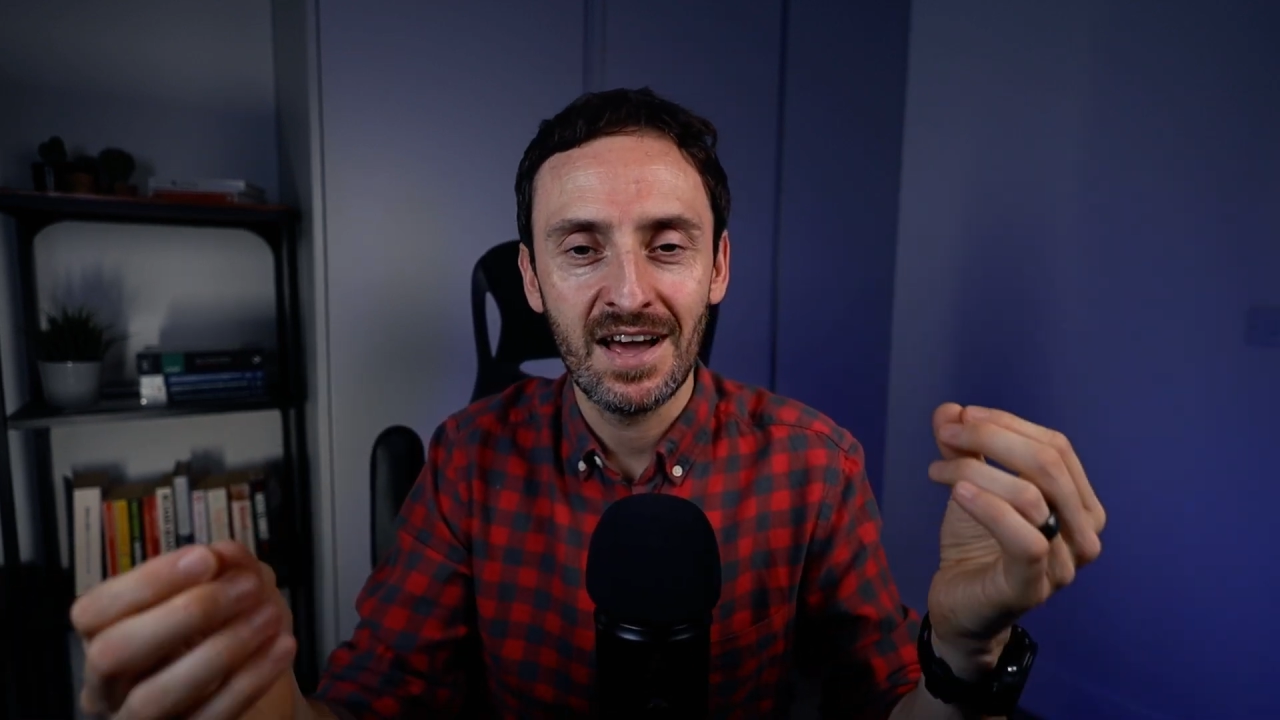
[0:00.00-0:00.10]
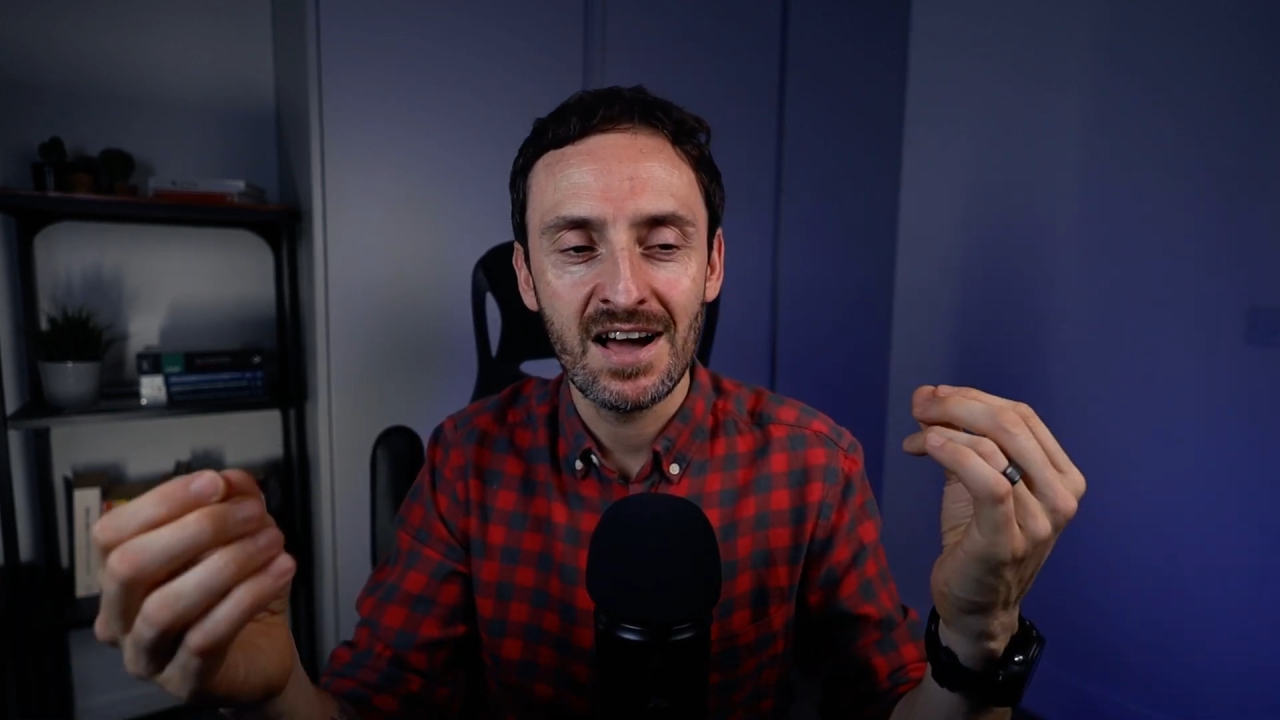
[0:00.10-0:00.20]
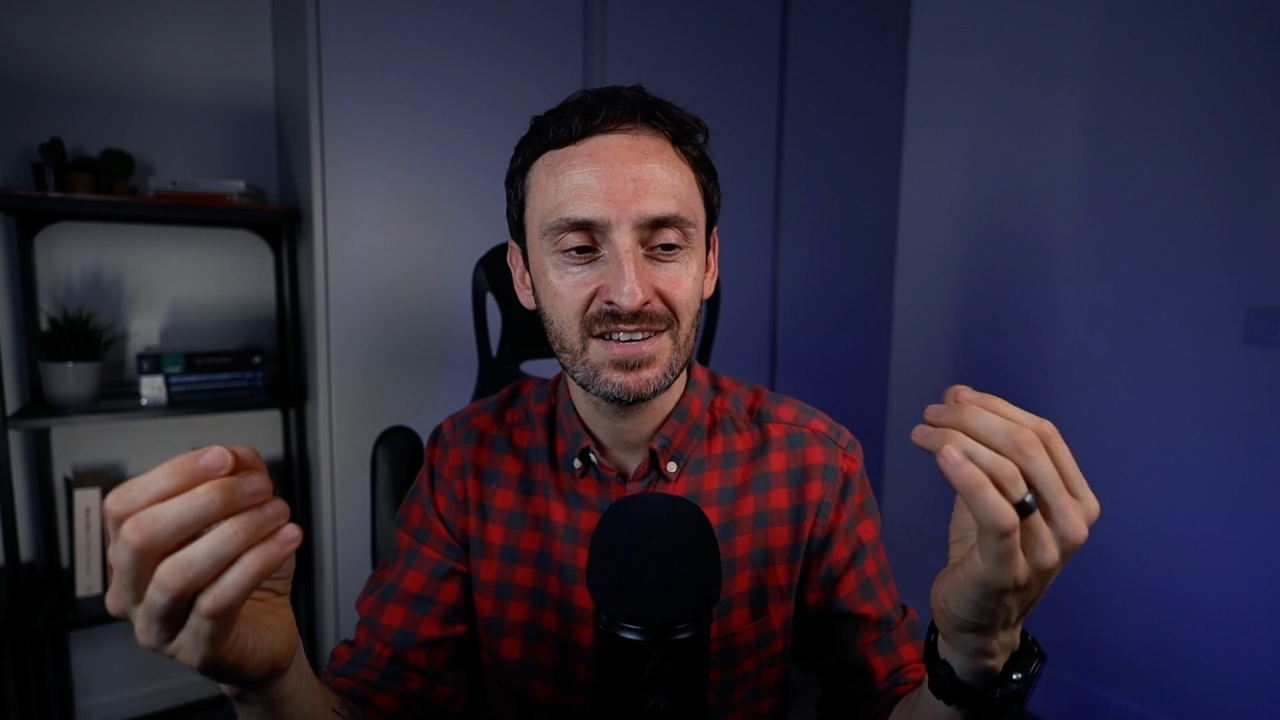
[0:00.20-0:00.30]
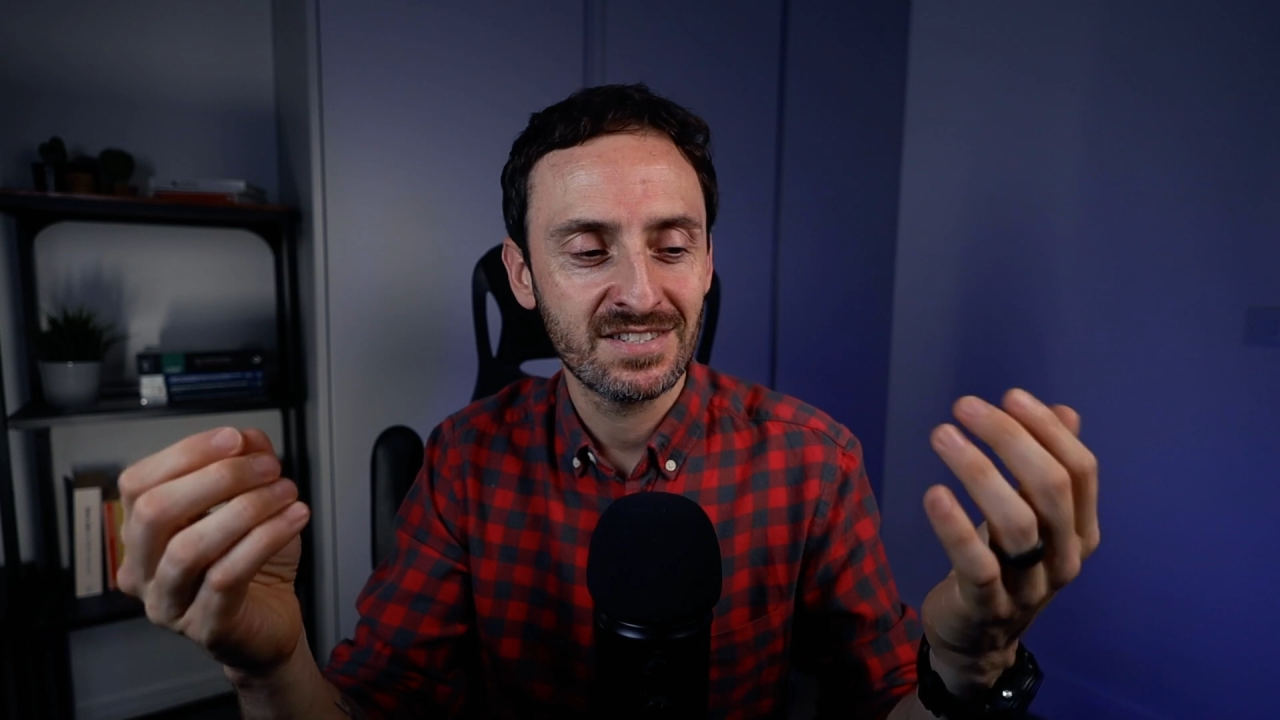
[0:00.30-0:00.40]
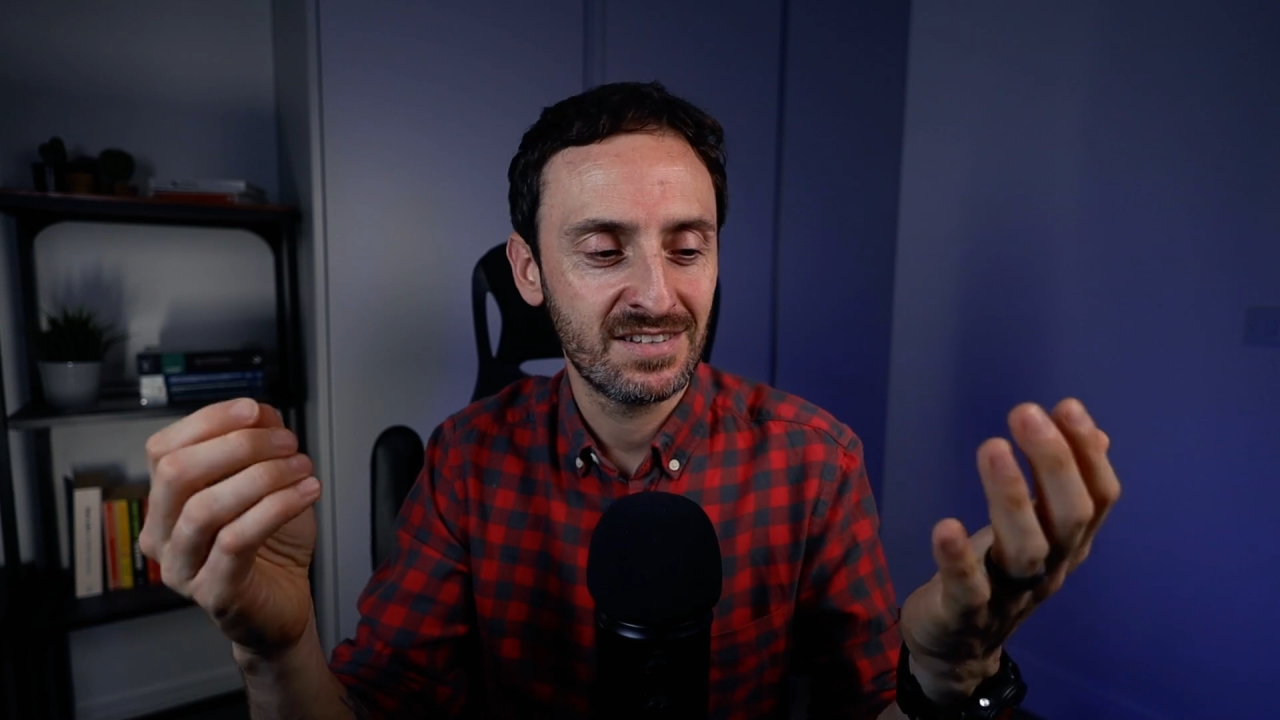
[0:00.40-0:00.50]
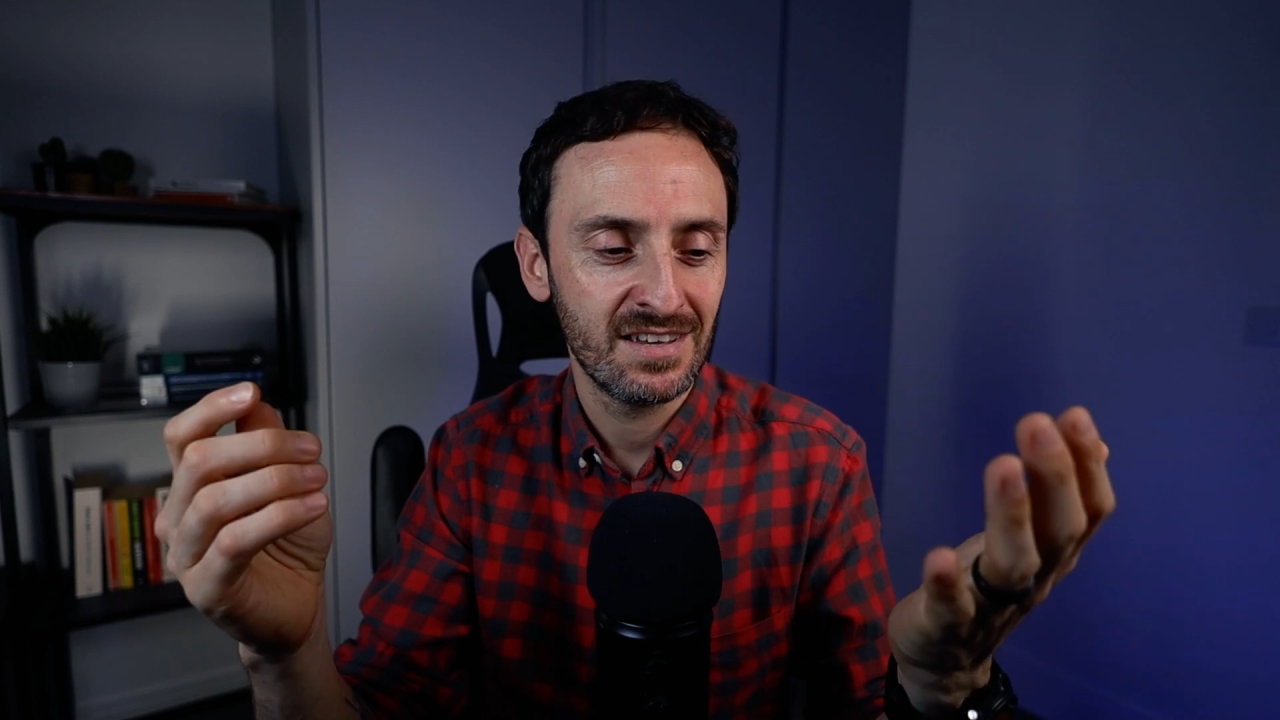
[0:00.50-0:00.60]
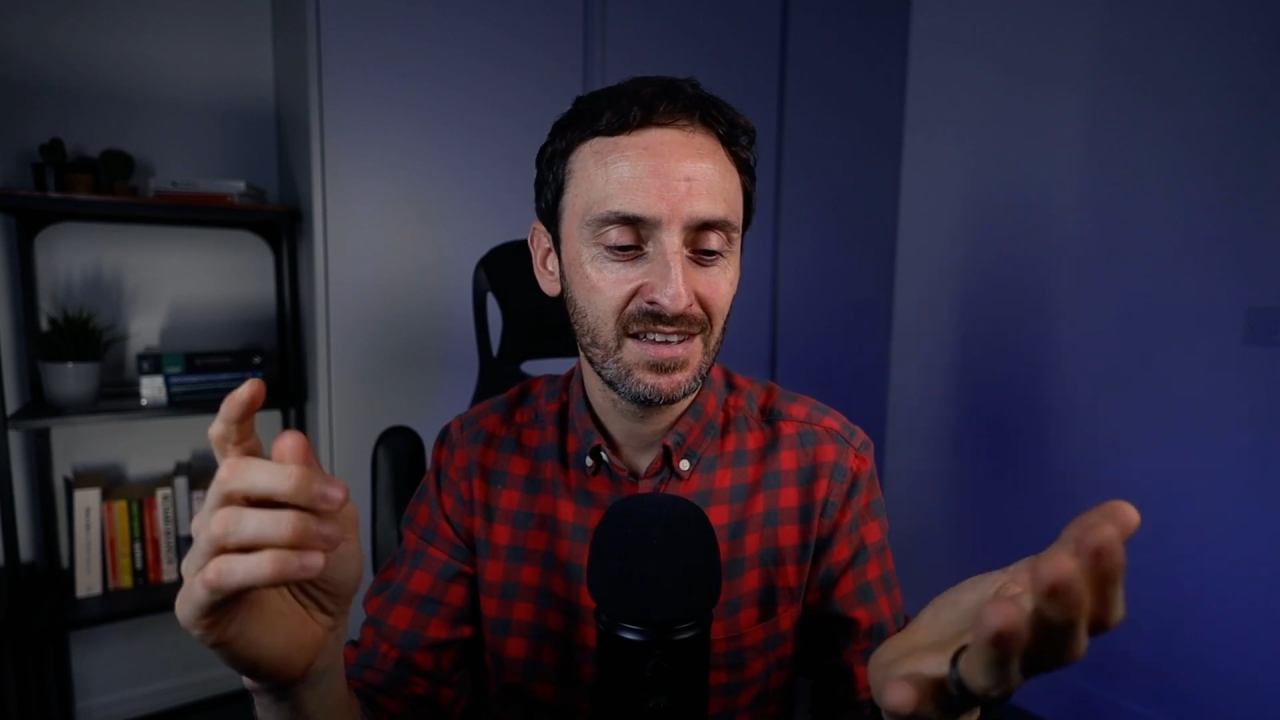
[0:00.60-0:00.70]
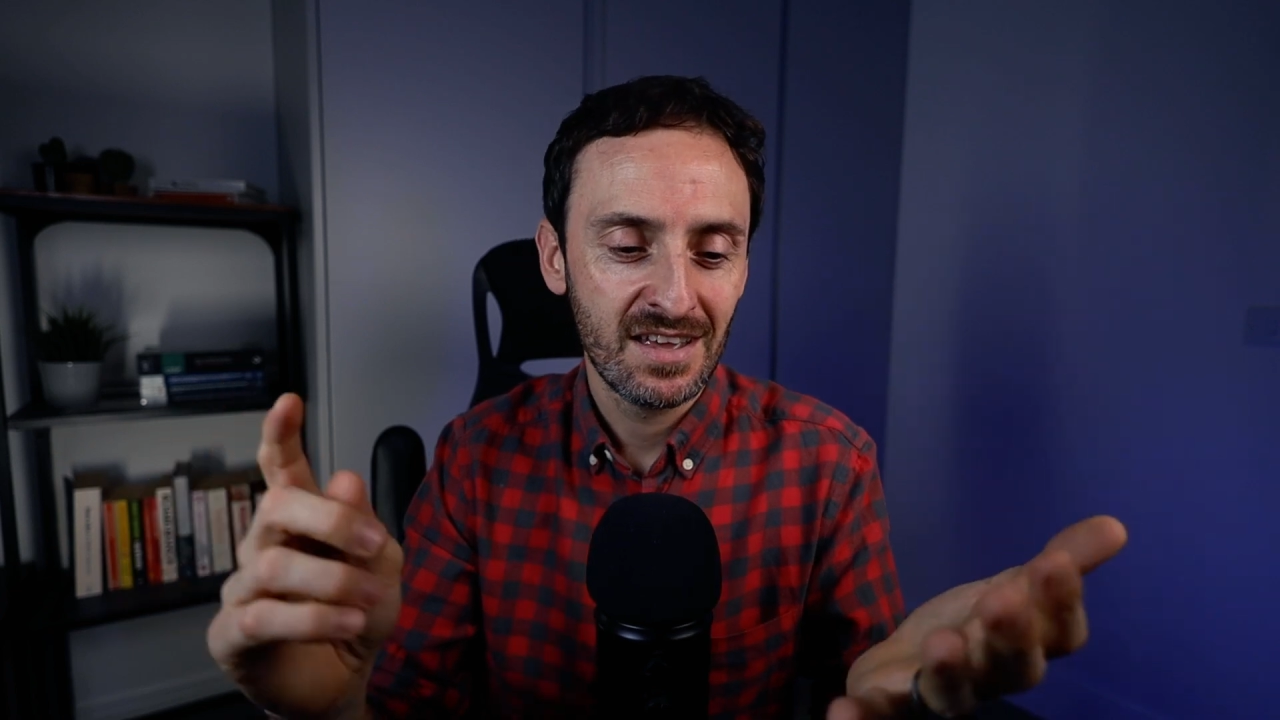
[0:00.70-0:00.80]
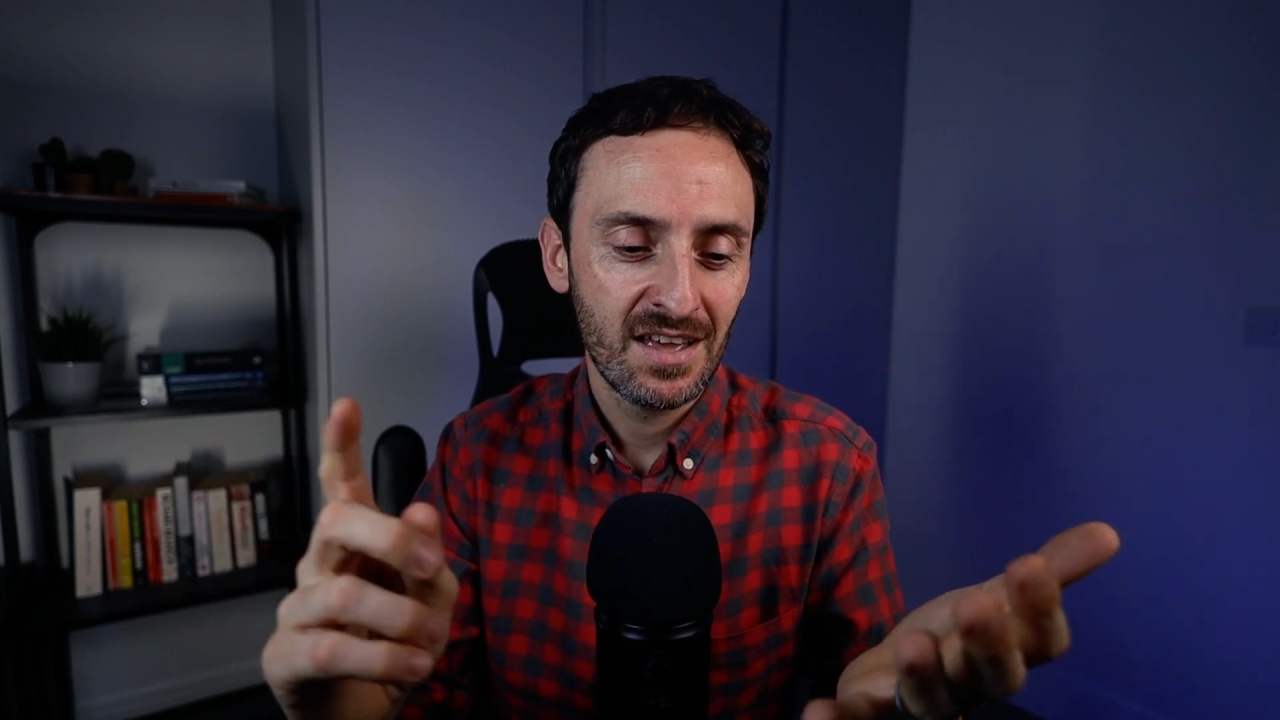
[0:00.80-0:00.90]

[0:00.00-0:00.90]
asked,